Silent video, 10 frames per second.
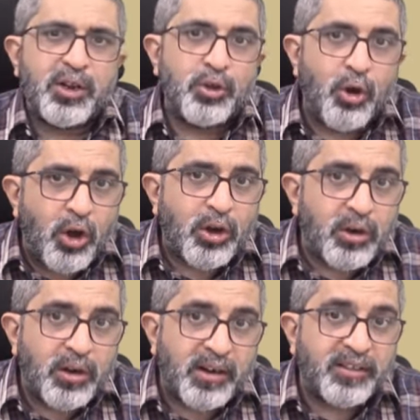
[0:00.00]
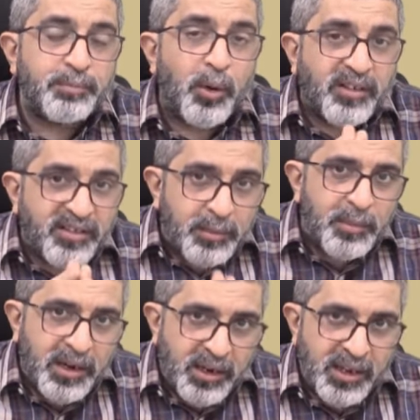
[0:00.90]
your
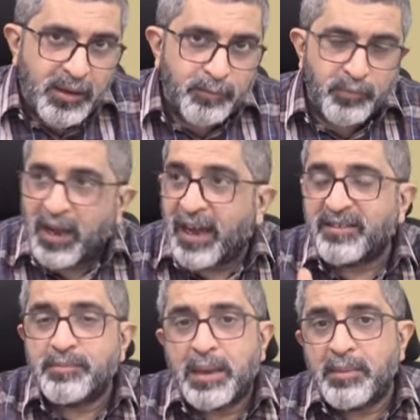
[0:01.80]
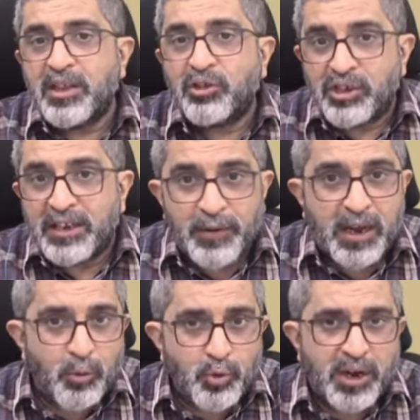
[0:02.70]
responsibility as maybe the chief
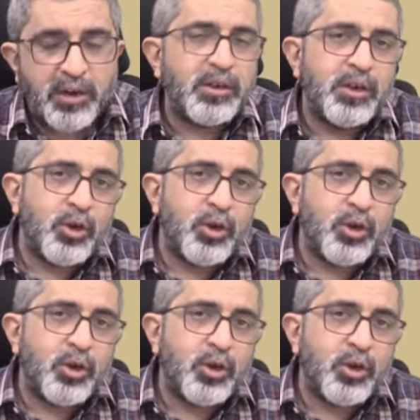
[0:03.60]
accountant